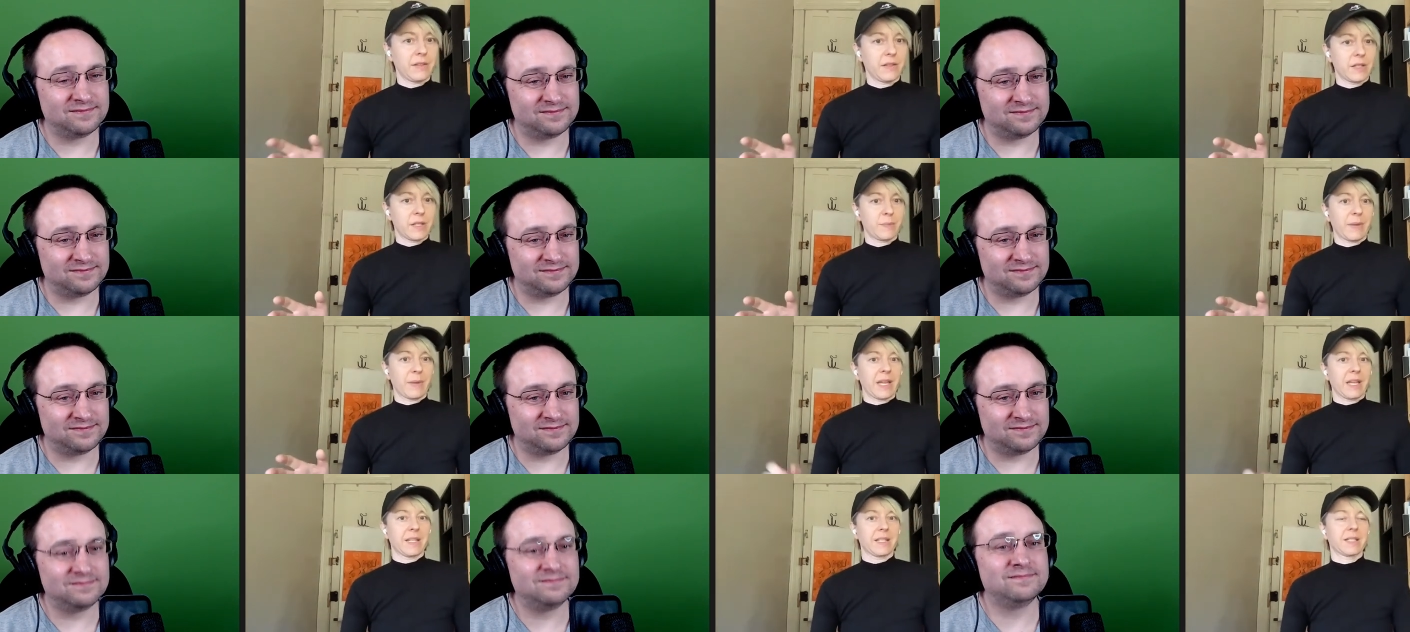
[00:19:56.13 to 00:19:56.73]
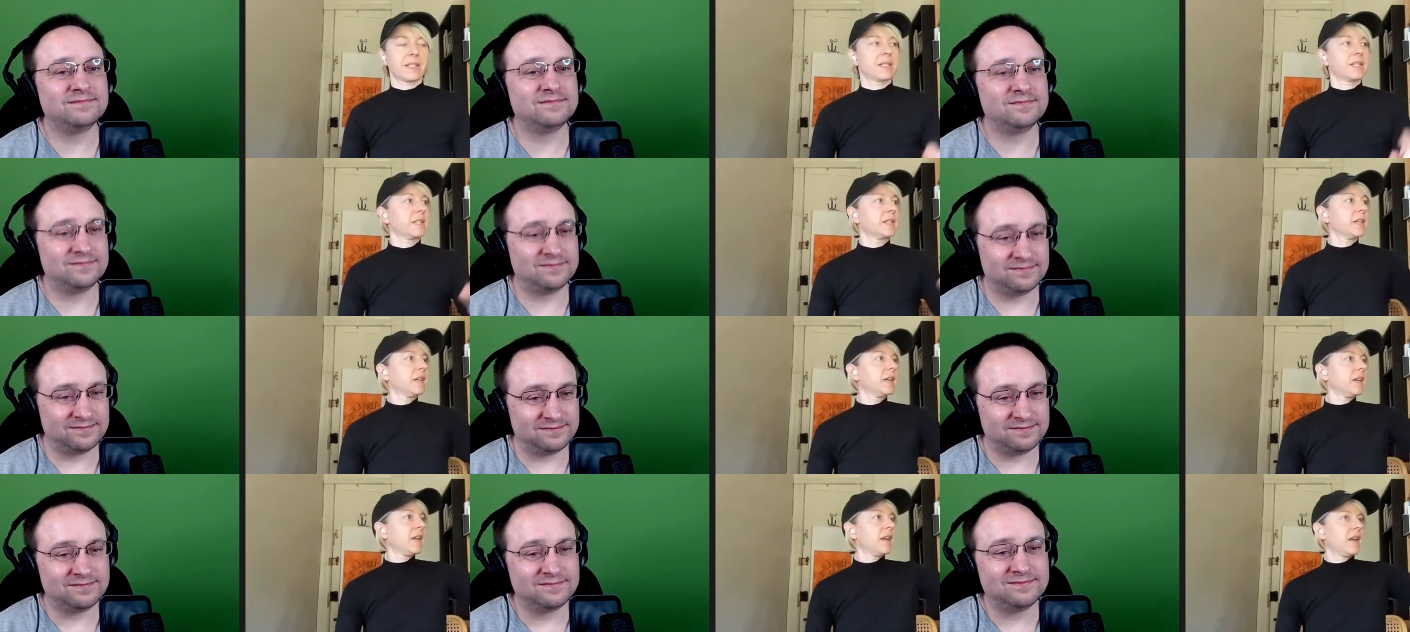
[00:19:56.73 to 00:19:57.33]
Speaker 1: the space
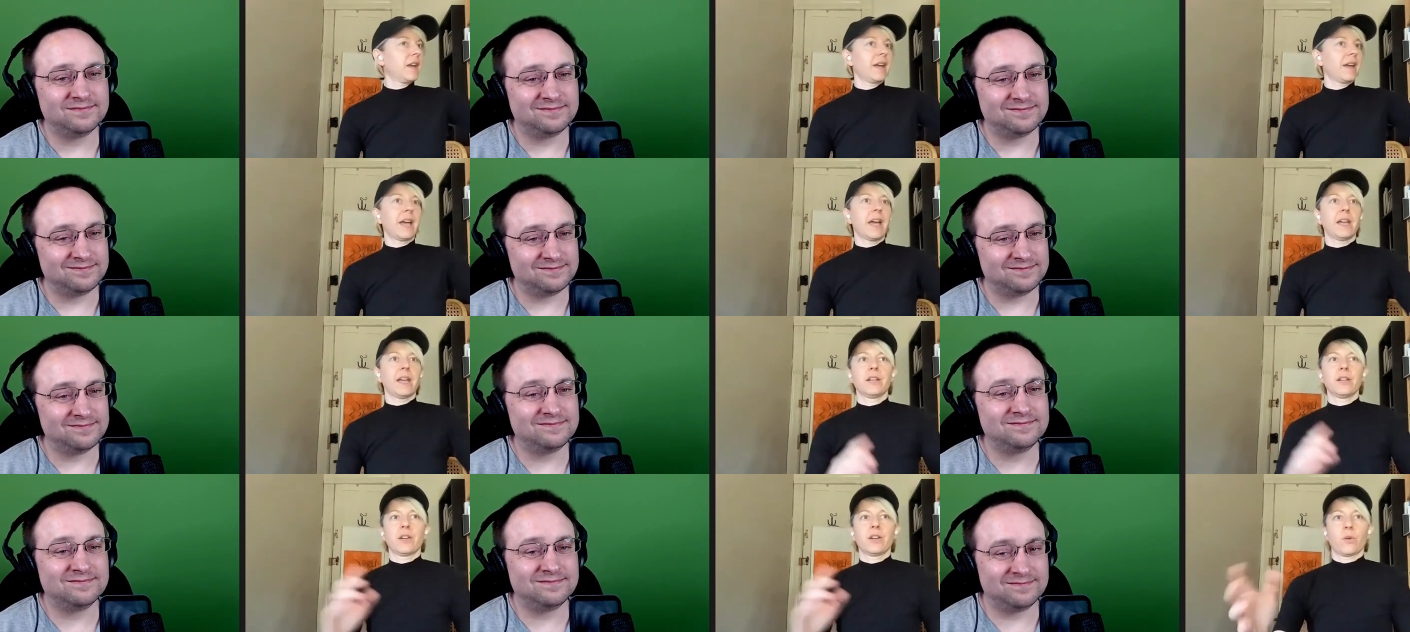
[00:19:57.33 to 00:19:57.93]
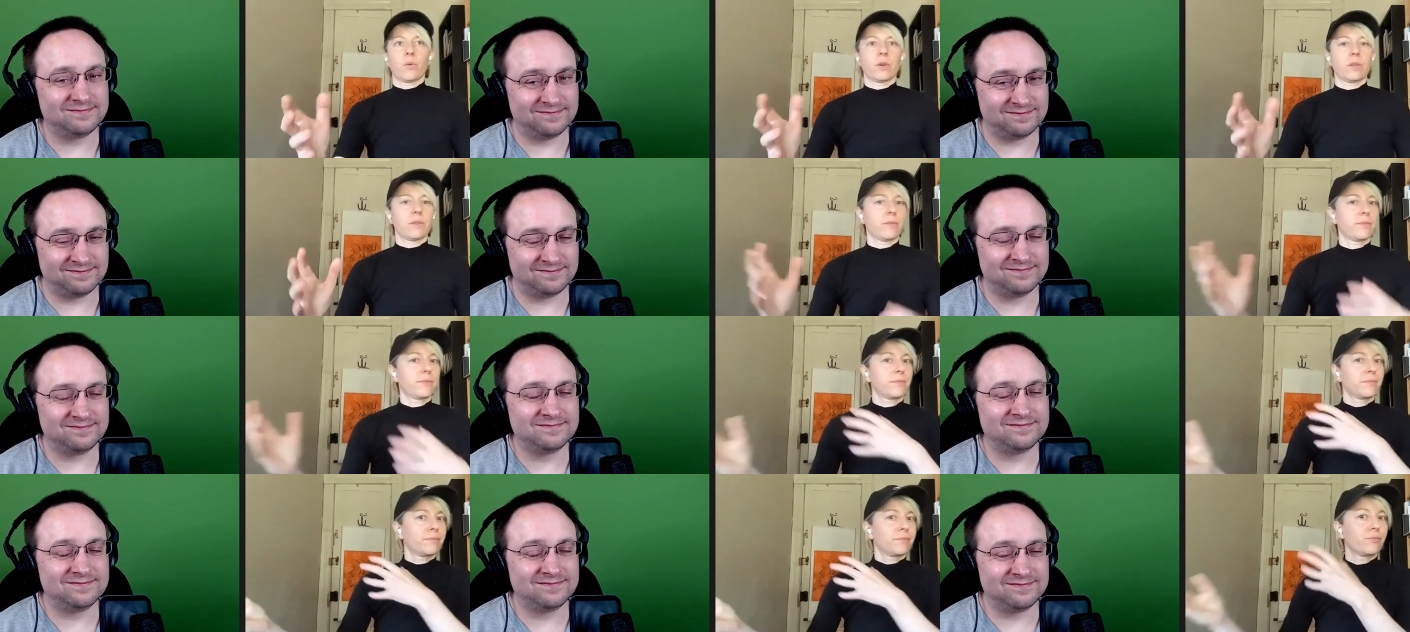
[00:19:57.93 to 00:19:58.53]
and you know with
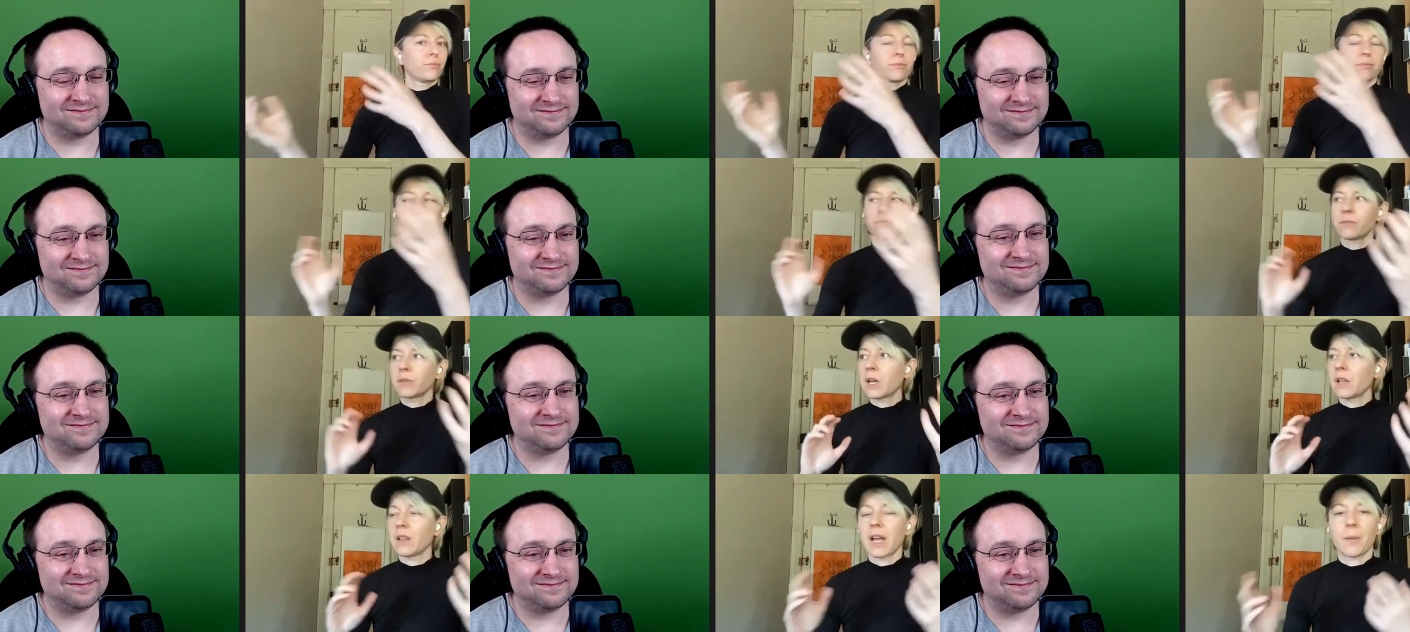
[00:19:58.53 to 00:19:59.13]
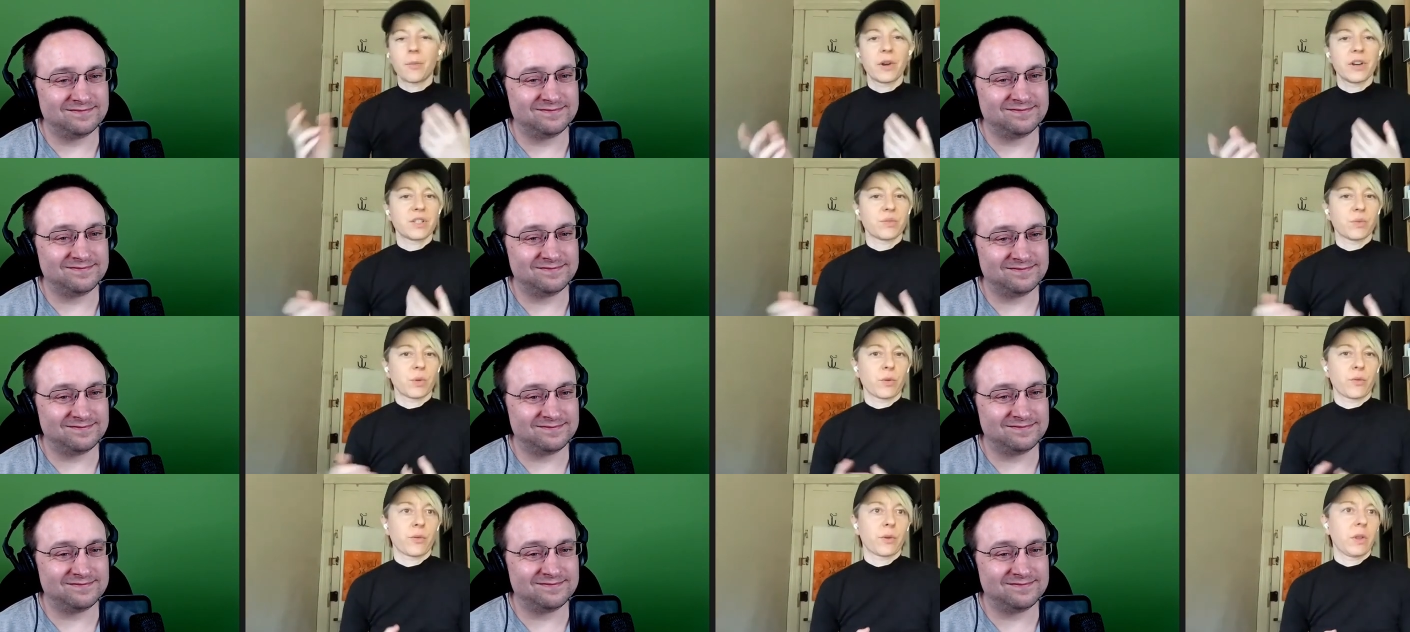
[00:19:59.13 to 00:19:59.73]
collaborators
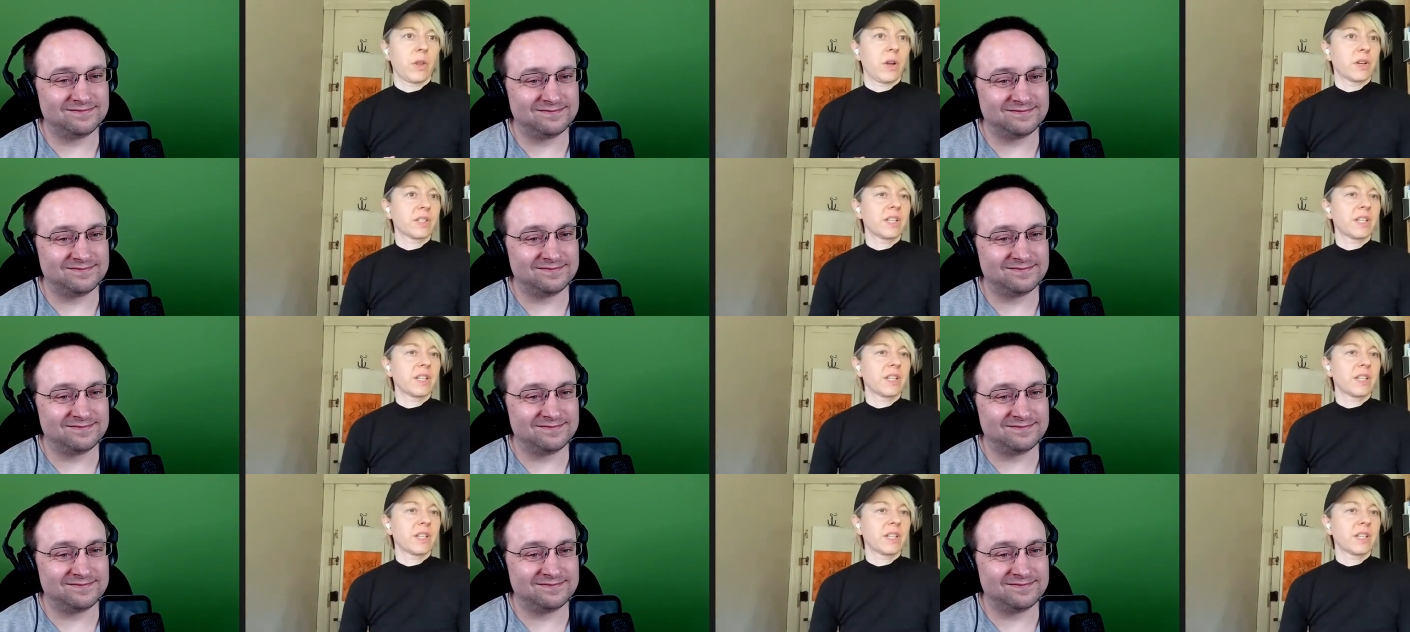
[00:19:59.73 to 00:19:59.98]
working for a long